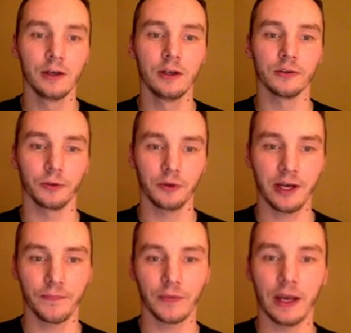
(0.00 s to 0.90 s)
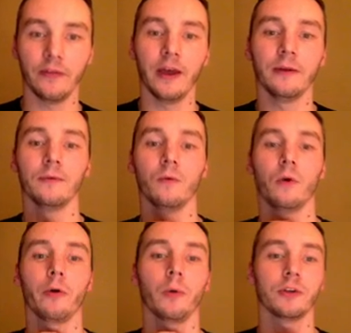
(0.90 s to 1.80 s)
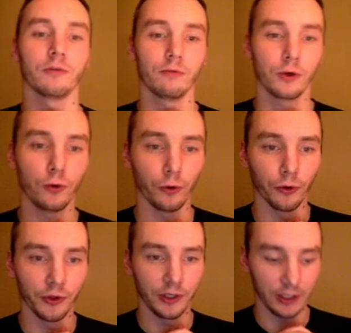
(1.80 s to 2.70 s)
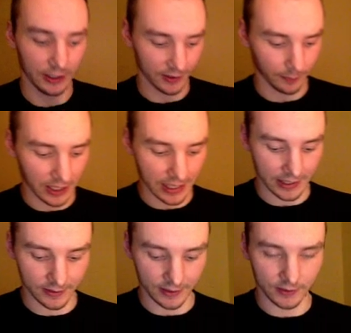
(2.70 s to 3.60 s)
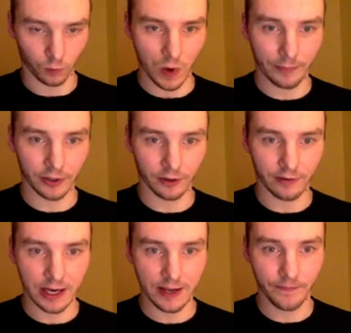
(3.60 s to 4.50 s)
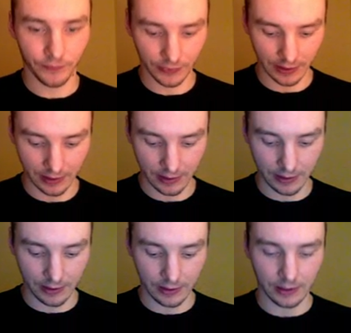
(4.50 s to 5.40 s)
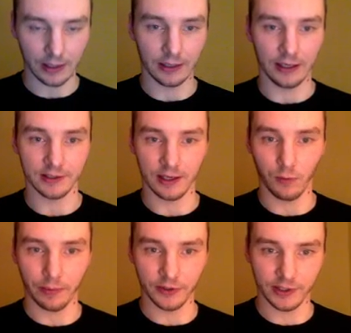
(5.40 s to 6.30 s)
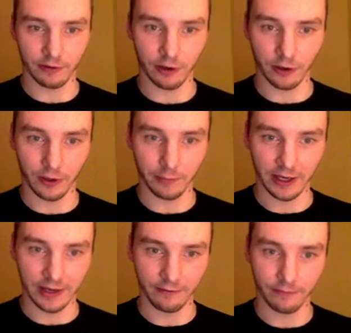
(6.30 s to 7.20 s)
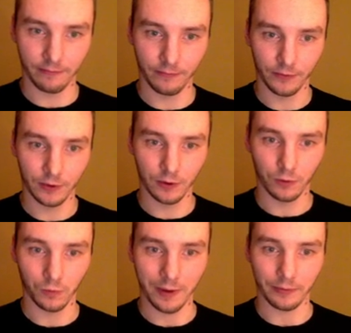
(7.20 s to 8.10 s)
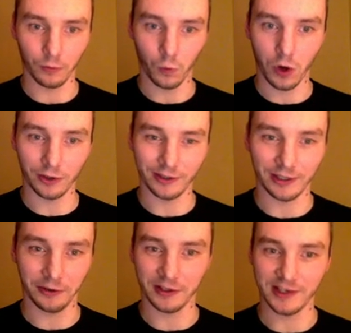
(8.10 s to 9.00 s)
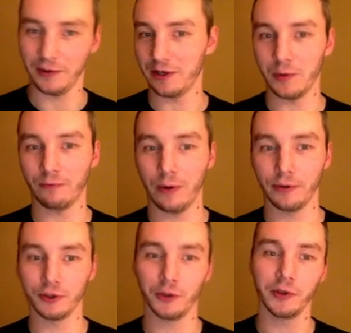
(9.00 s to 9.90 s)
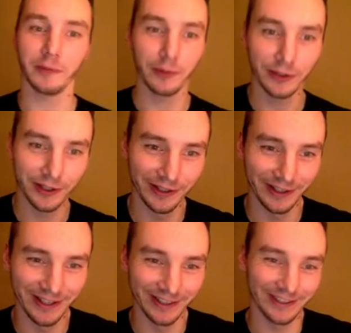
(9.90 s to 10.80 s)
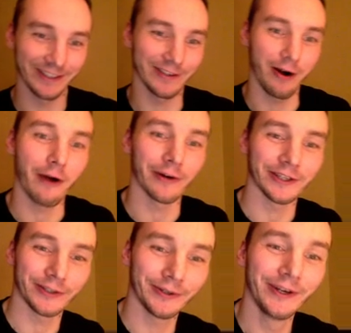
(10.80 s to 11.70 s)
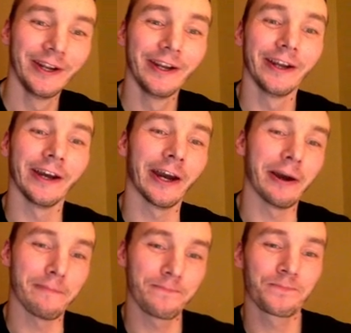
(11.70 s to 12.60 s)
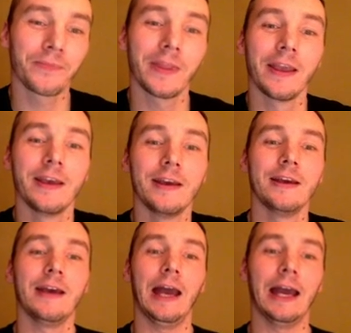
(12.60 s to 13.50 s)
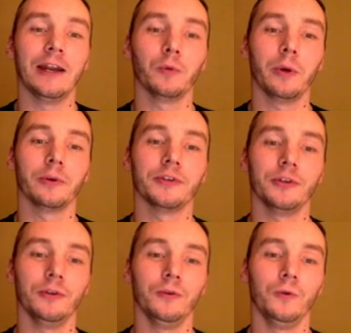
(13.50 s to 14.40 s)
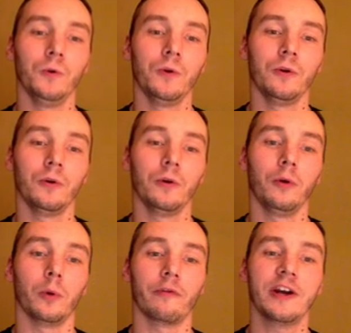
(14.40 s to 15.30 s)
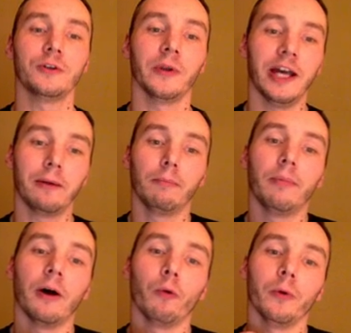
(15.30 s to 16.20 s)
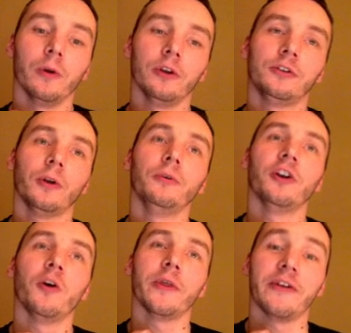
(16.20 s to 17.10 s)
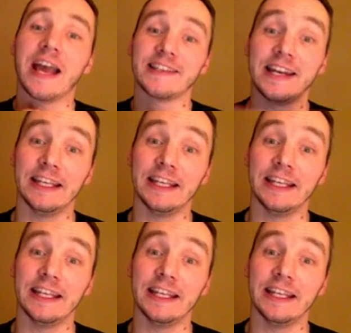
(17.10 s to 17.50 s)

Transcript: So we'll do that, and then what we want to record is the player has this weapon array, and he has like weapon 0, he might have weapon 1, I don't think there's any way to have weapon 2 at the moment, because there are only two. Um, and we want to we want to write all that, but we don't know whether he has any.